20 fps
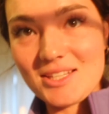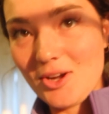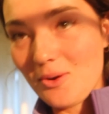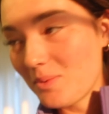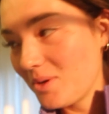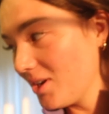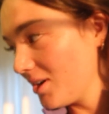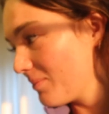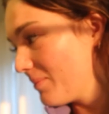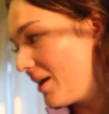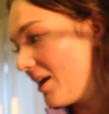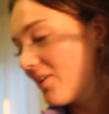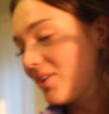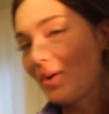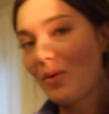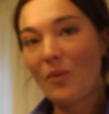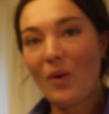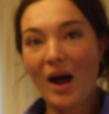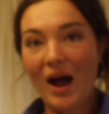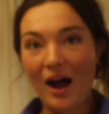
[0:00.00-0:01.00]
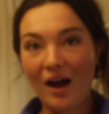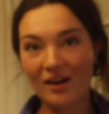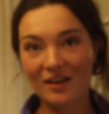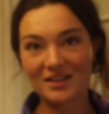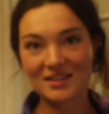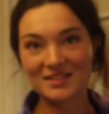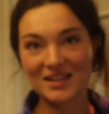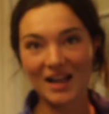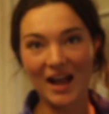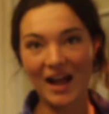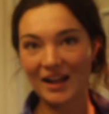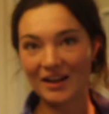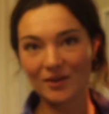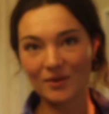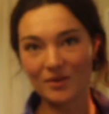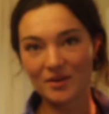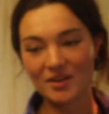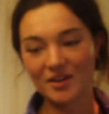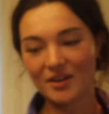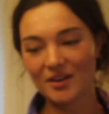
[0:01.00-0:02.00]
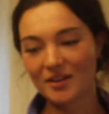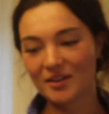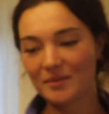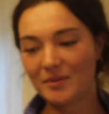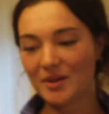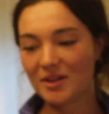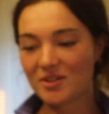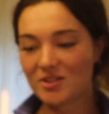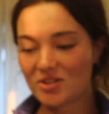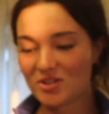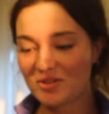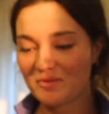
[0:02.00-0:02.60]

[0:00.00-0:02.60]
home cooked meal in a while because I don't cook much.